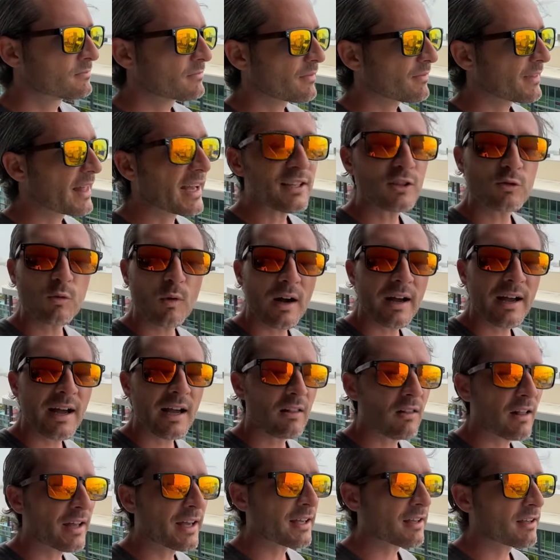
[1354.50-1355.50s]
that's why I
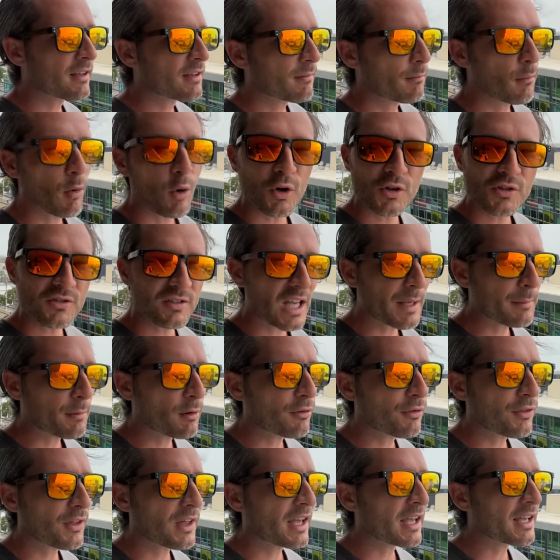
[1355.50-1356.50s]
like more stable
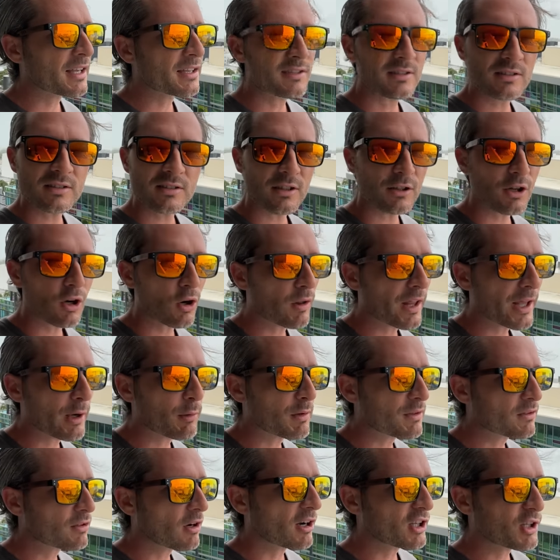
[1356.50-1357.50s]
things, you know, like we
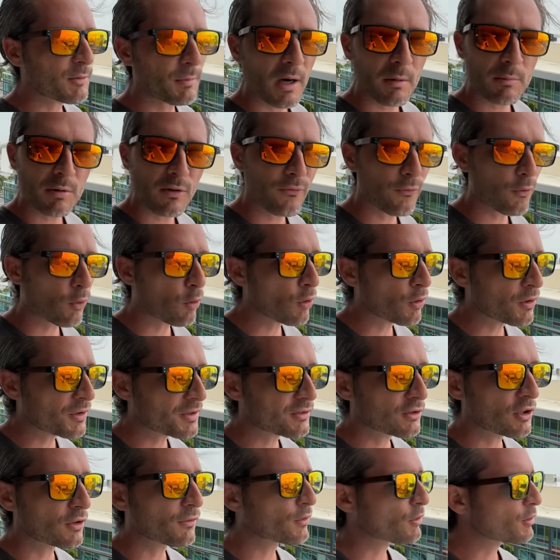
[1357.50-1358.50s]
talked about before,
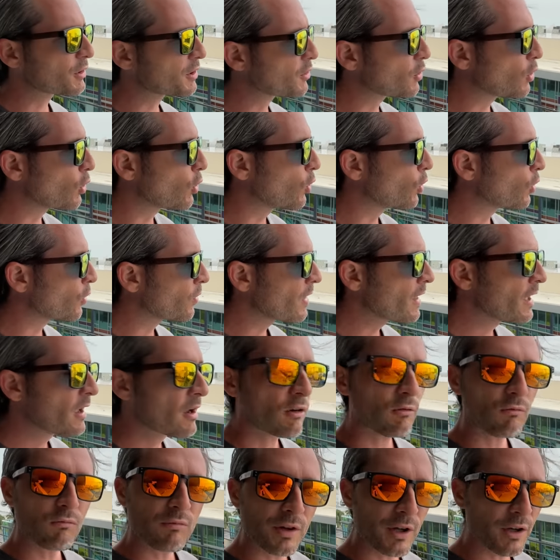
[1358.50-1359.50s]
silver and gold,
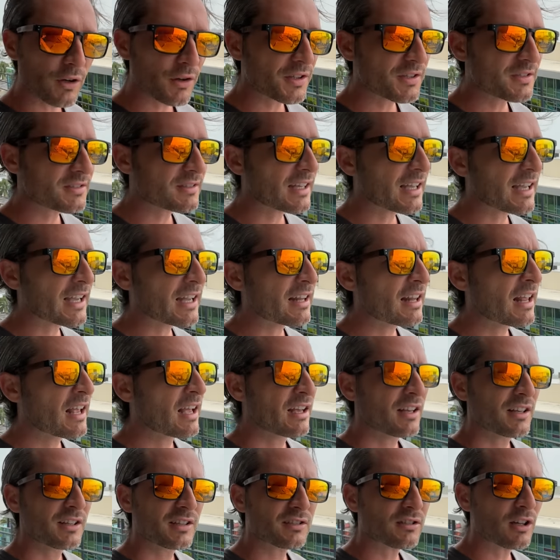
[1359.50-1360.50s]
real estate,
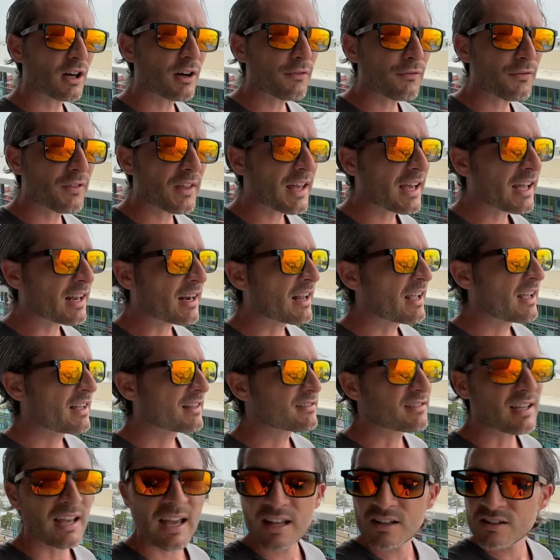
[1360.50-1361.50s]
stuff that
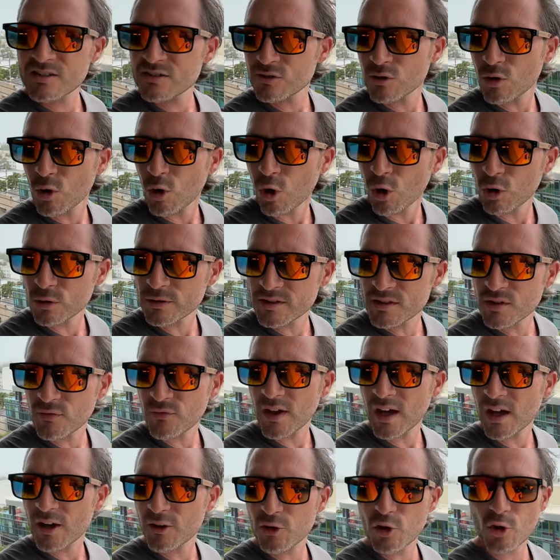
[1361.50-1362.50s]
tends to hold its
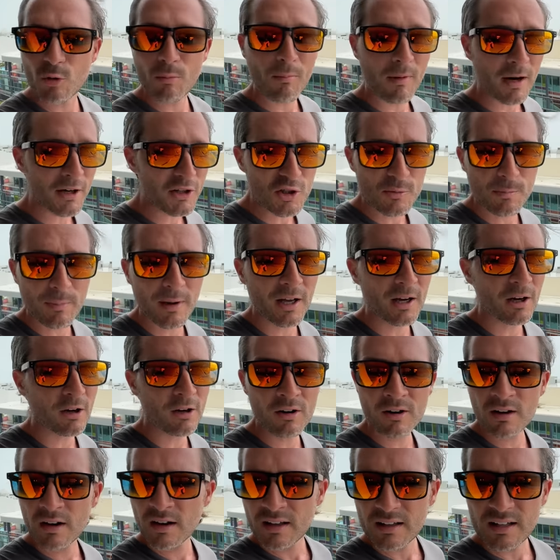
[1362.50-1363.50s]
value much
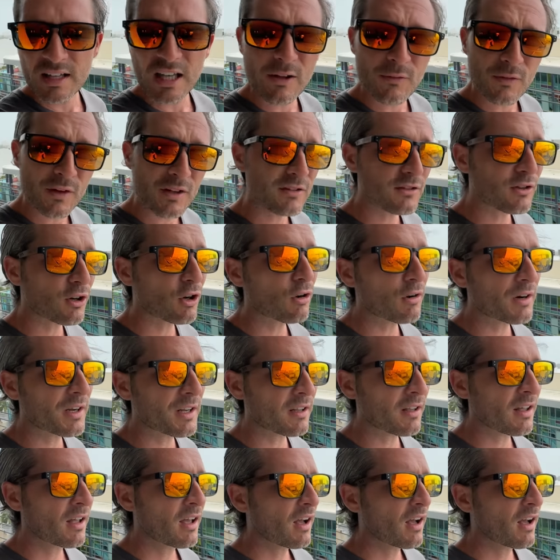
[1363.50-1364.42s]
better, even during